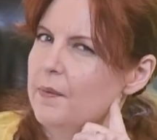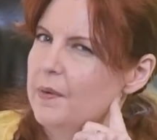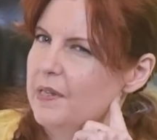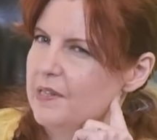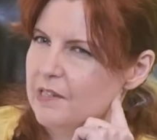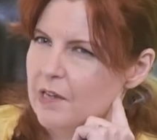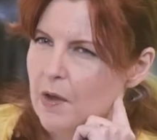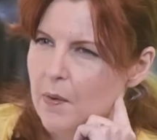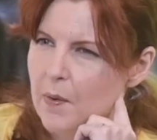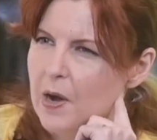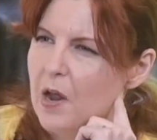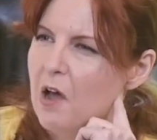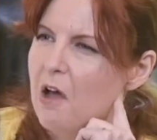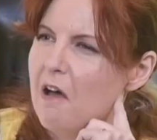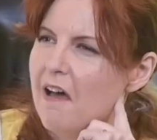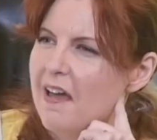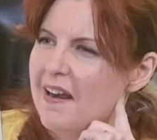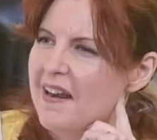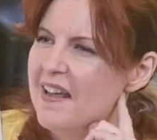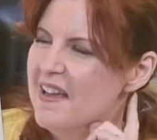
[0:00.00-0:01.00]
What's going
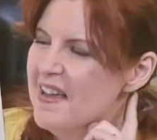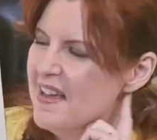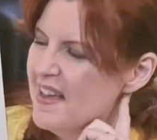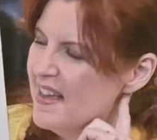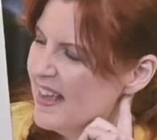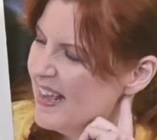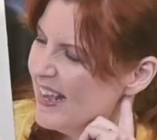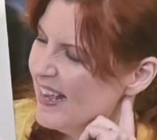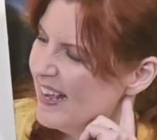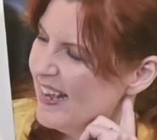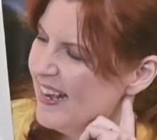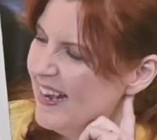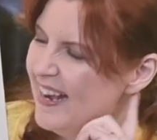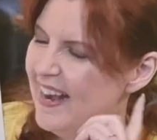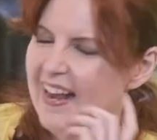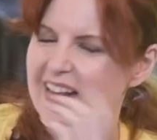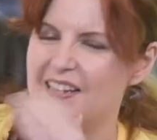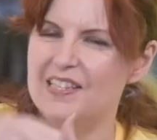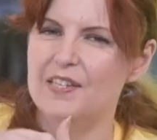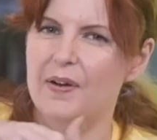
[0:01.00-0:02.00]
on?
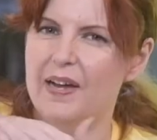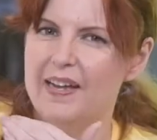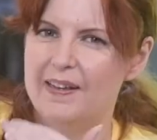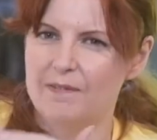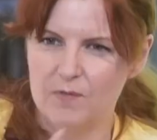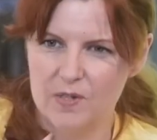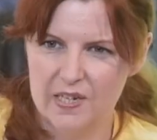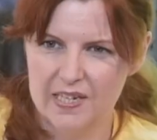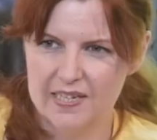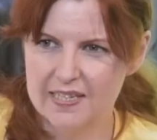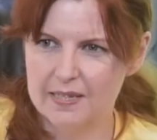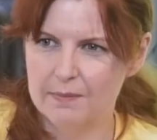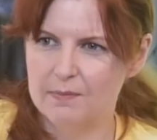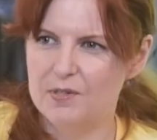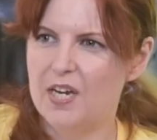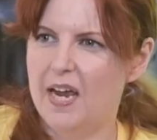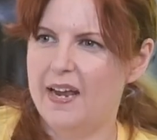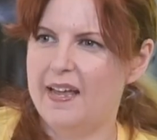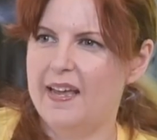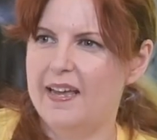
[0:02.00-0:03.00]
And so I did some
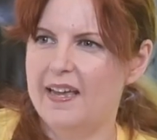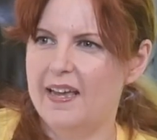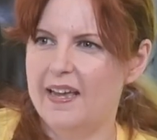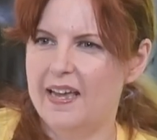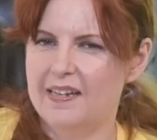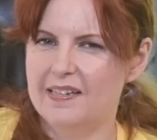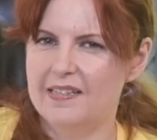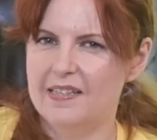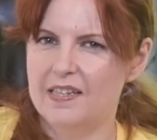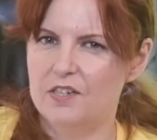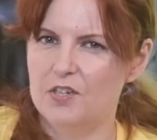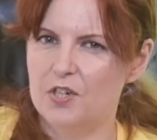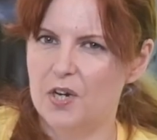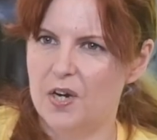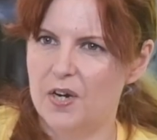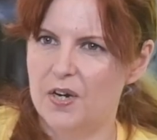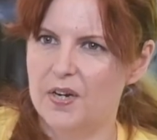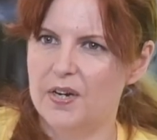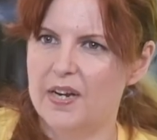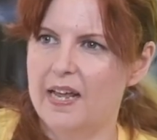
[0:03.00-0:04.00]
checking against the
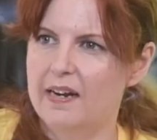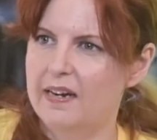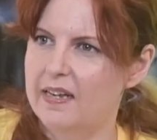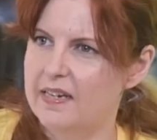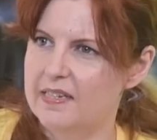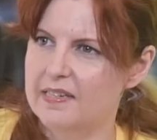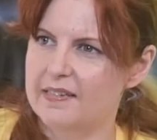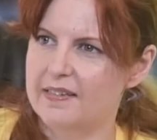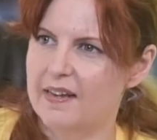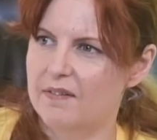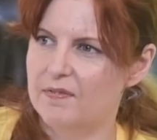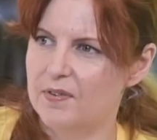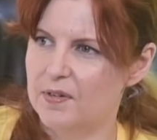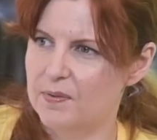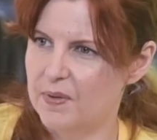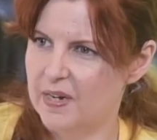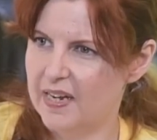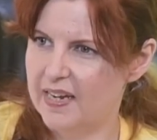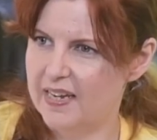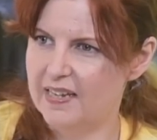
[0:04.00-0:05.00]
chart and I
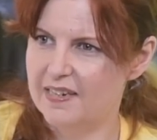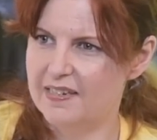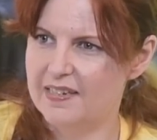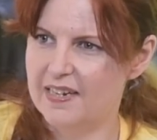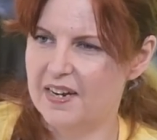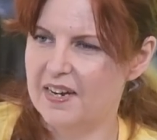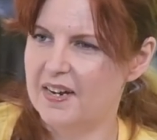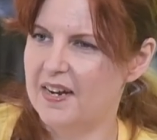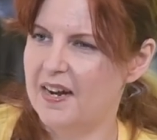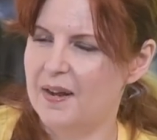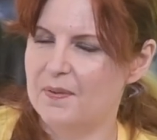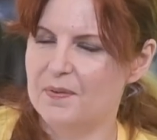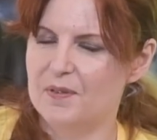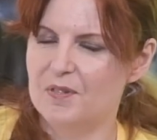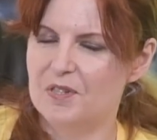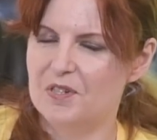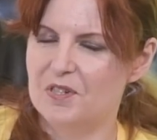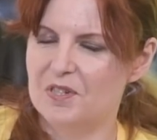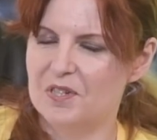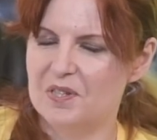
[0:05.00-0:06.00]
discovered what I had done, and I
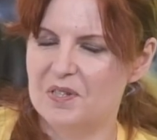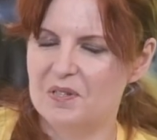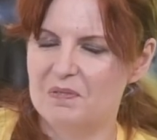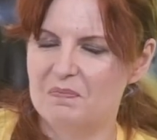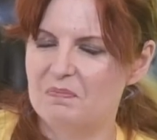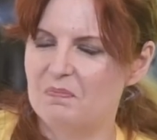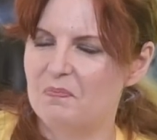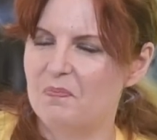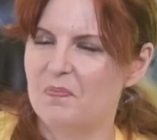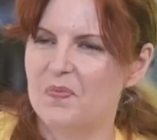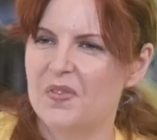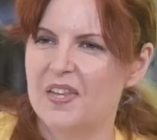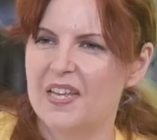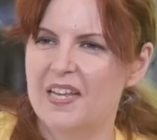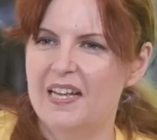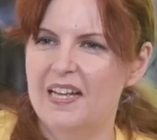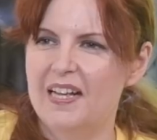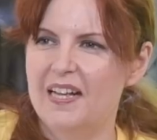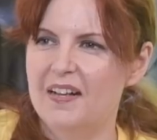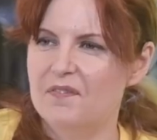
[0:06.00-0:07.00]
was just,
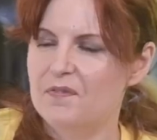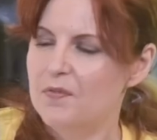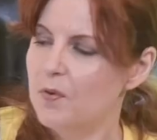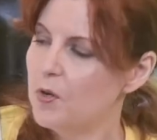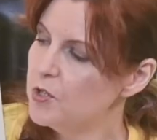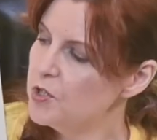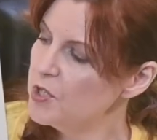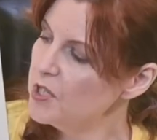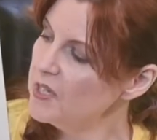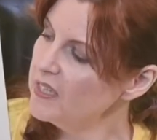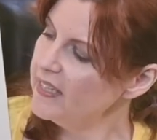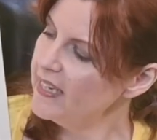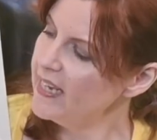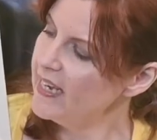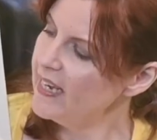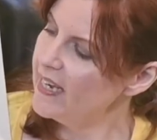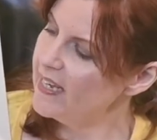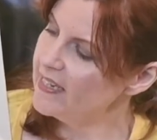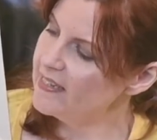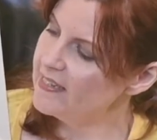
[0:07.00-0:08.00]

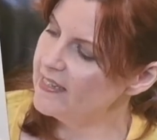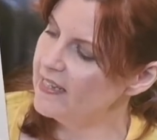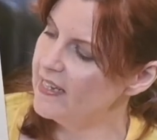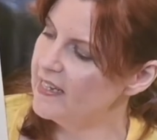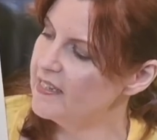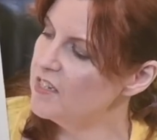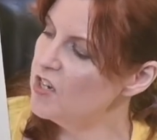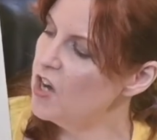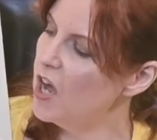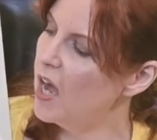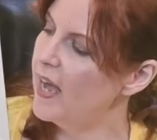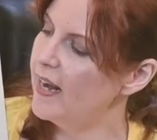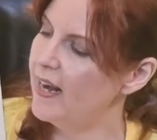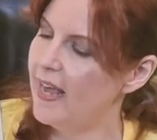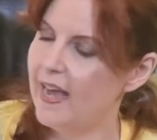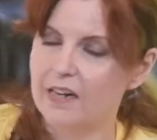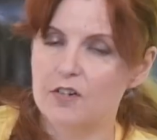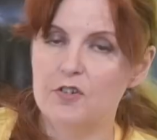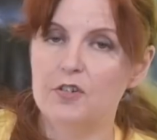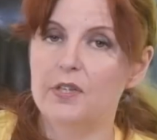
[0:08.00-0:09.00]
fortunately, it's not
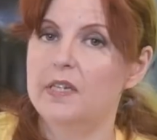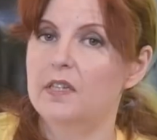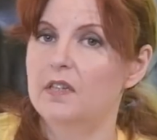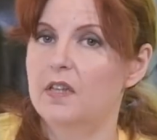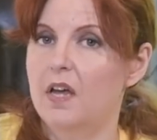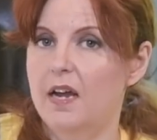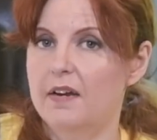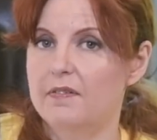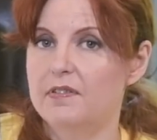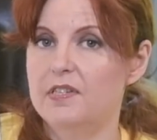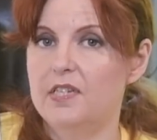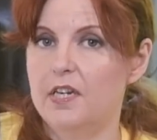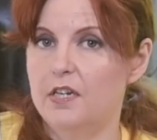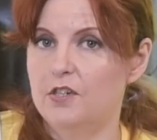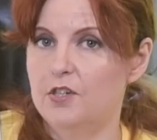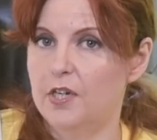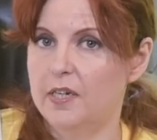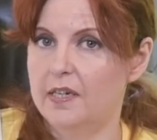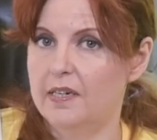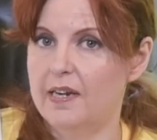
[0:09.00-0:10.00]
actually a lot of
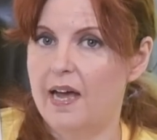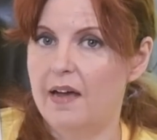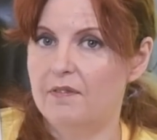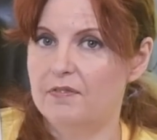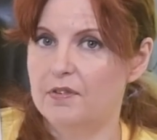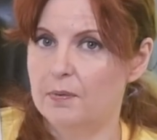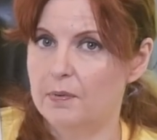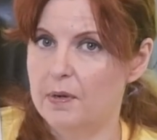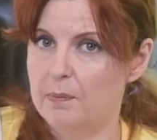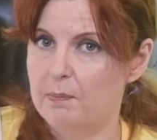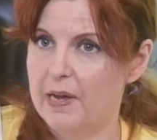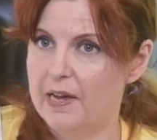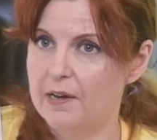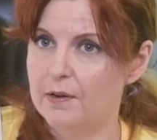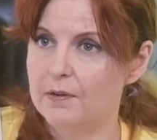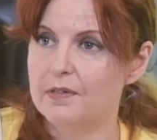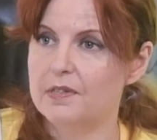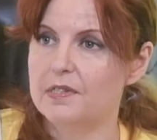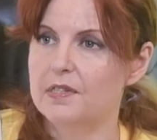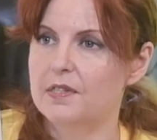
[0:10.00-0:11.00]
stitching to have to rip out.